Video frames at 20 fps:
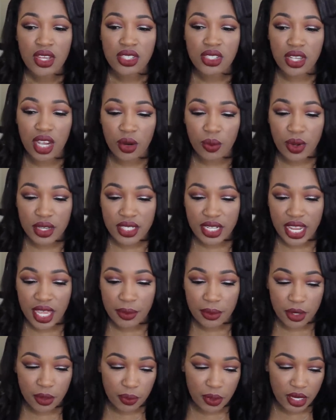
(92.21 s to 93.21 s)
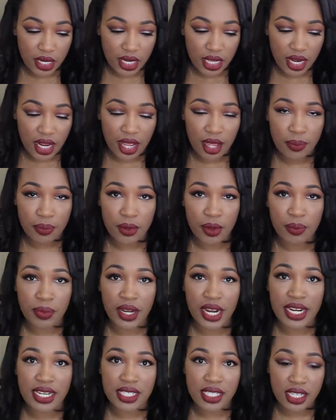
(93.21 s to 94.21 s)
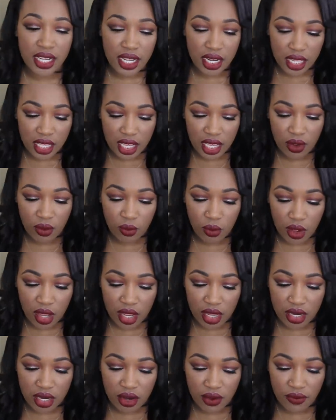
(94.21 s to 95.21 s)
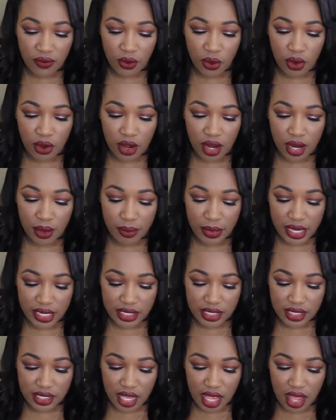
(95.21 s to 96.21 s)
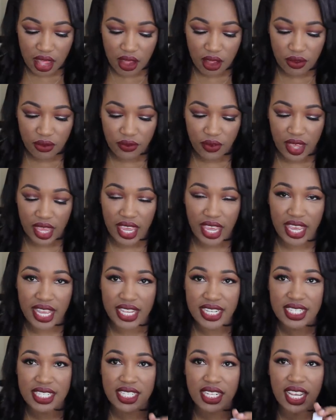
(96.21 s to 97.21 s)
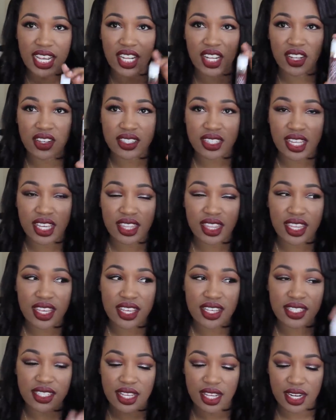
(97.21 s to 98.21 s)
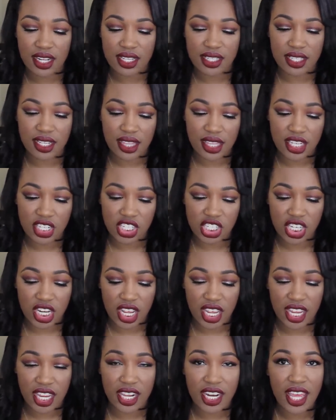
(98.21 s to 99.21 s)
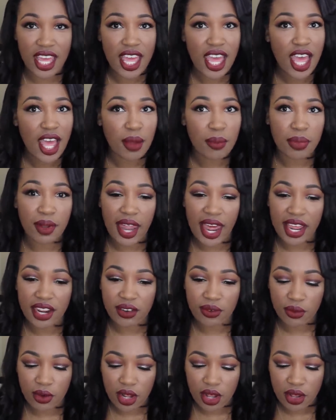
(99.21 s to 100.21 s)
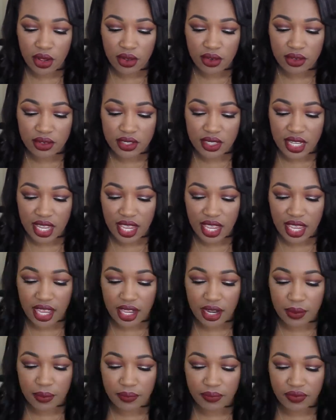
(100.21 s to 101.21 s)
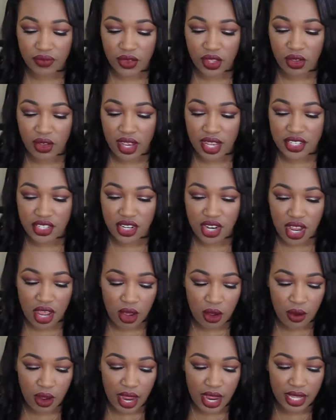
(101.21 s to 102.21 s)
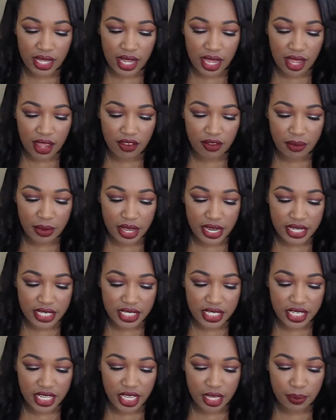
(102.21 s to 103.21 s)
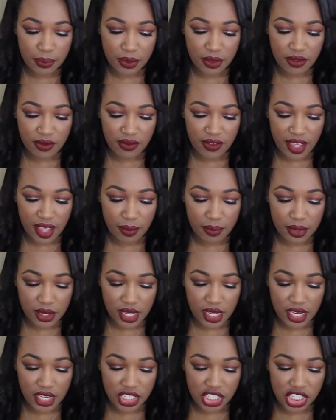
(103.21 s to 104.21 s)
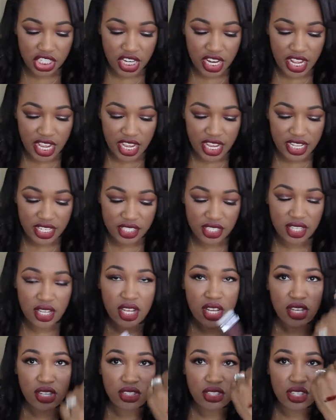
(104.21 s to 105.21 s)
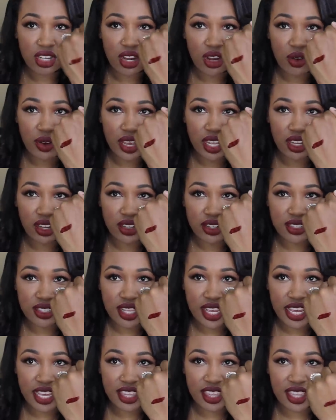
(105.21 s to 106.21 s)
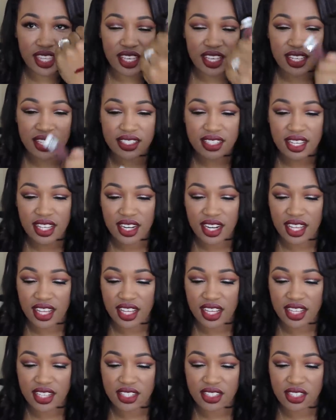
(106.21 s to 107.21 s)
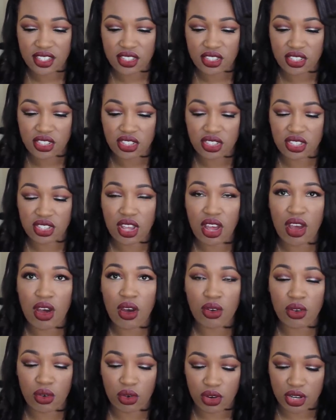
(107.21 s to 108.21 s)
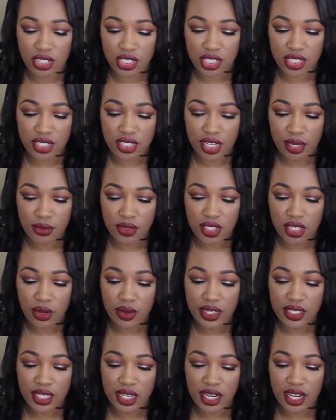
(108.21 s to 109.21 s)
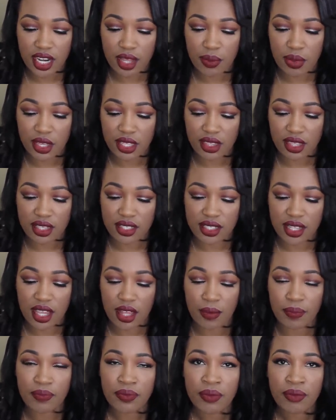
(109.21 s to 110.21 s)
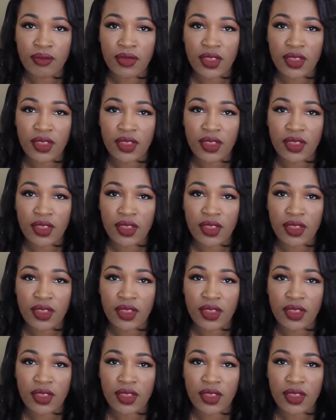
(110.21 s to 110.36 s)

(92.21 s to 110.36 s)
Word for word: So I wasn't able to pick it up, but I did get one for myself, and it looks like this. It is in the shade Black Rose, and you guys know I love my deep, vampy shades. So it looks like this. It is so gorgeous. I'm so excited I picked this up.